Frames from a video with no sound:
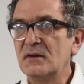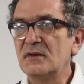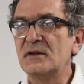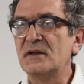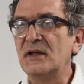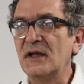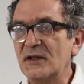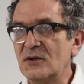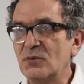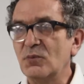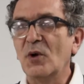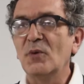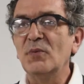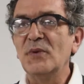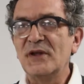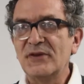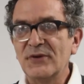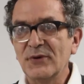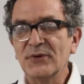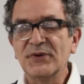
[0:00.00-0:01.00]
did what we
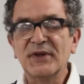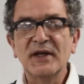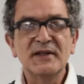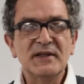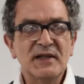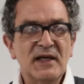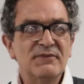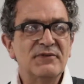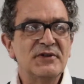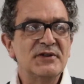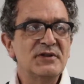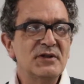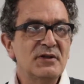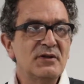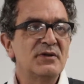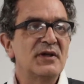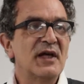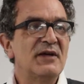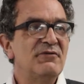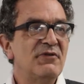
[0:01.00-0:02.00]
thought they'd never do.
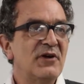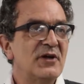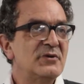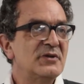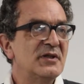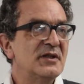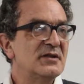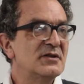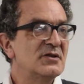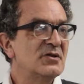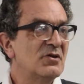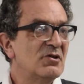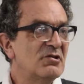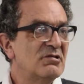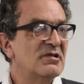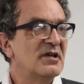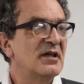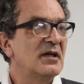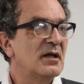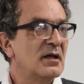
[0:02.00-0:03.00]
They voted
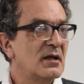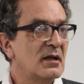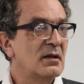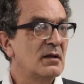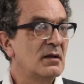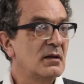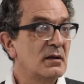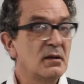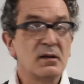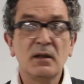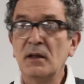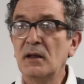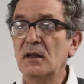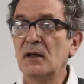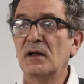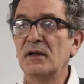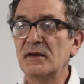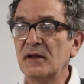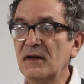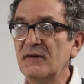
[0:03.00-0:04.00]
Tory,
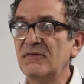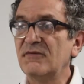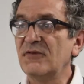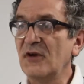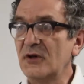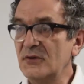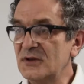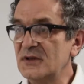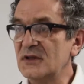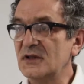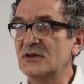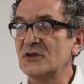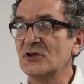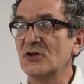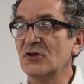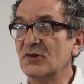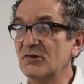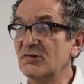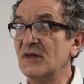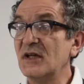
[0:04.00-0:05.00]
and they voted
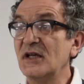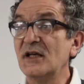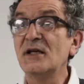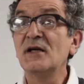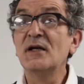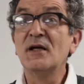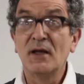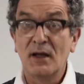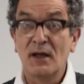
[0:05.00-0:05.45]
Tory,